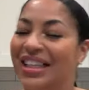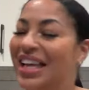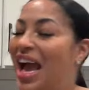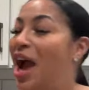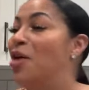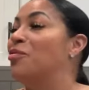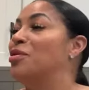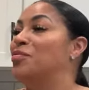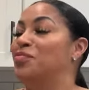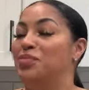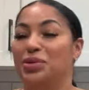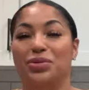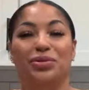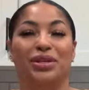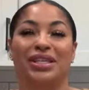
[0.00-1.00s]
I
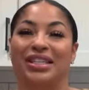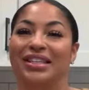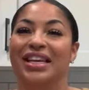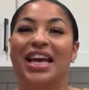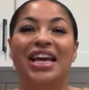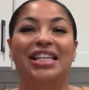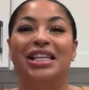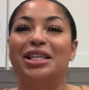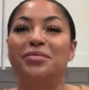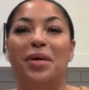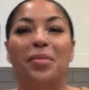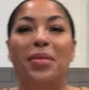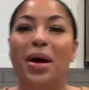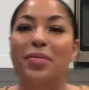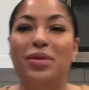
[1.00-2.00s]
rebuke you. That's what
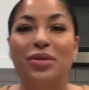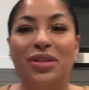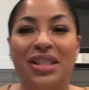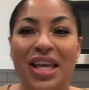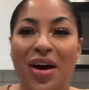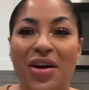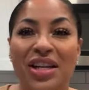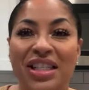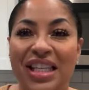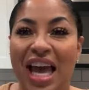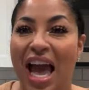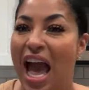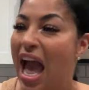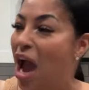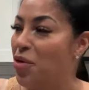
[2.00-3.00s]
my mama used to say all the
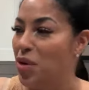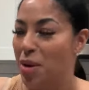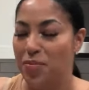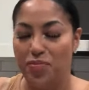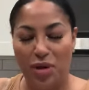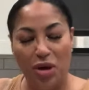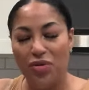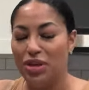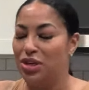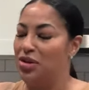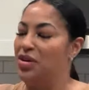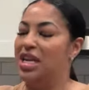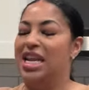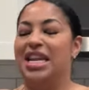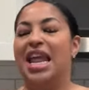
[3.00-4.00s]
time. I rebuke you
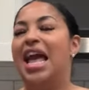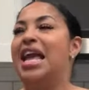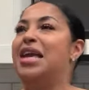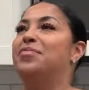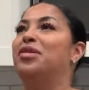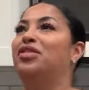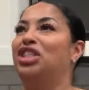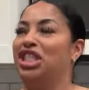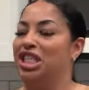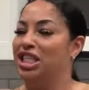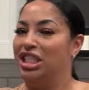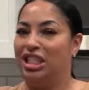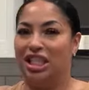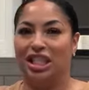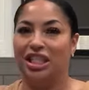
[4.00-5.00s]
in the name
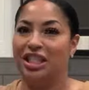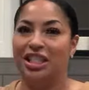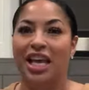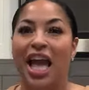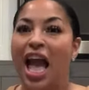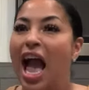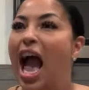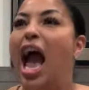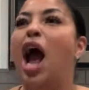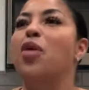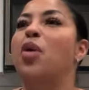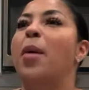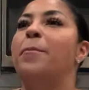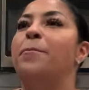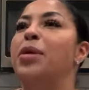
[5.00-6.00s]
of Jesus.
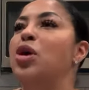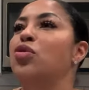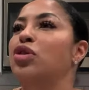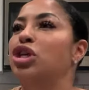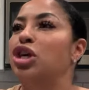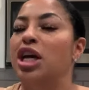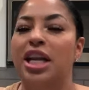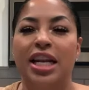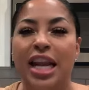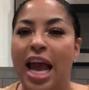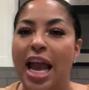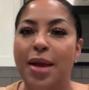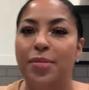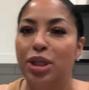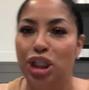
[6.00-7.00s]
I rebuke you in the
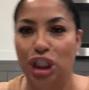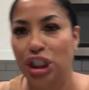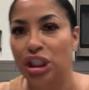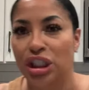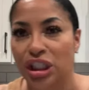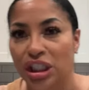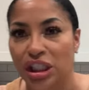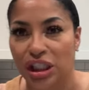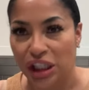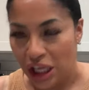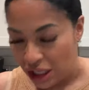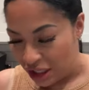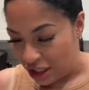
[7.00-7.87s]
name of Jesus.